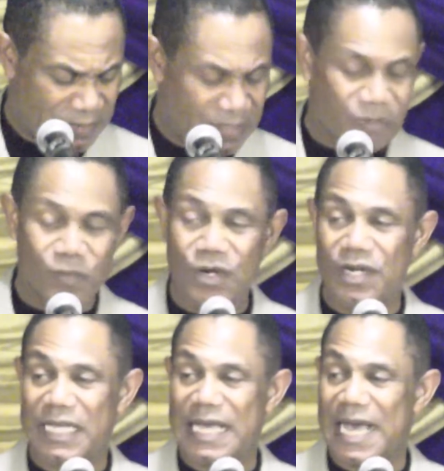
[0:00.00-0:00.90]
But the
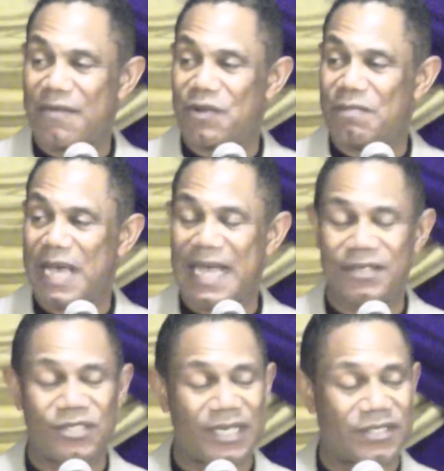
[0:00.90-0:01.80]
word of God
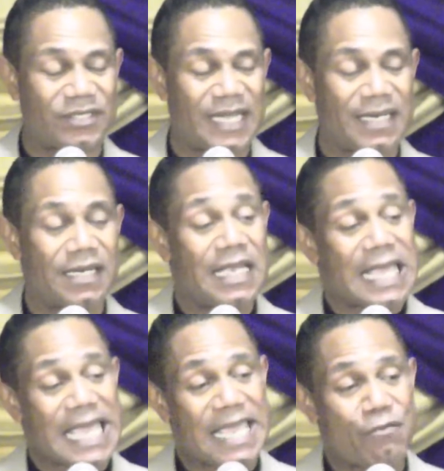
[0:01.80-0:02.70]
reminds us that
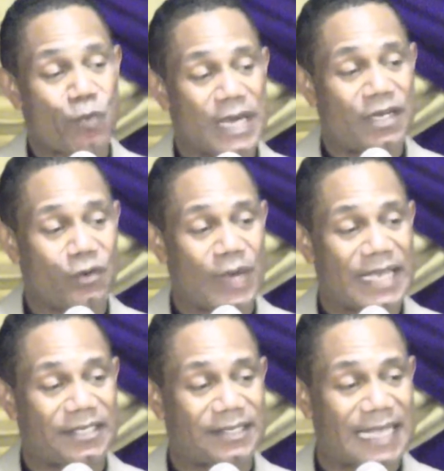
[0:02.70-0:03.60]
he went
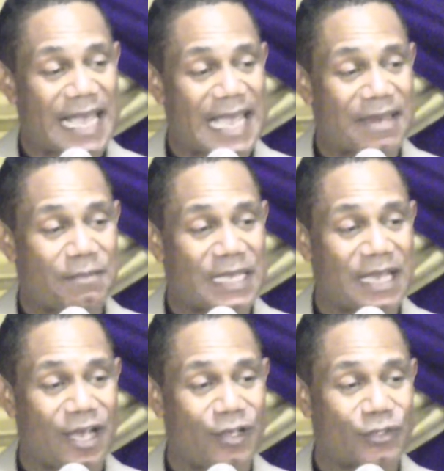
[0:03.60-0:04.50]
away sad
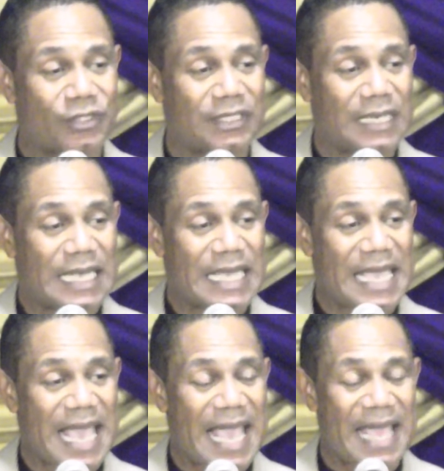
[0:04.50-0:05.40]
because
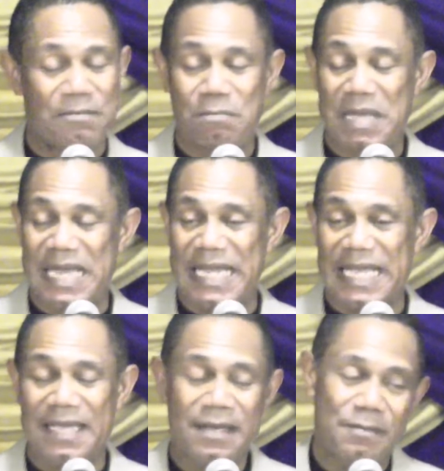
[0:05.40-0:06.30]
he had
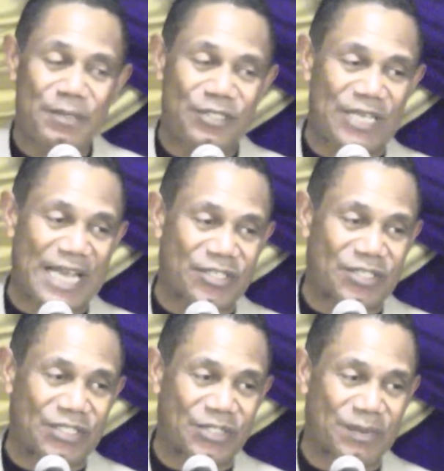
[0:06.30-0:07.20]
many
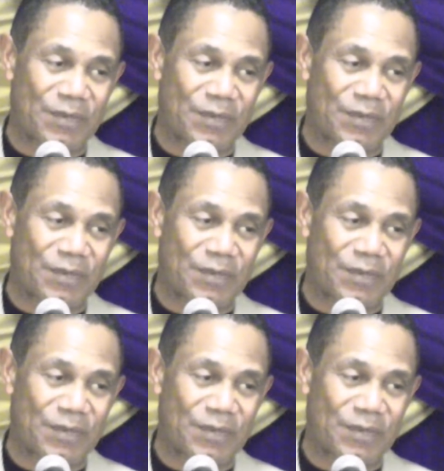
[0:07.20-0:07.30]
possessions.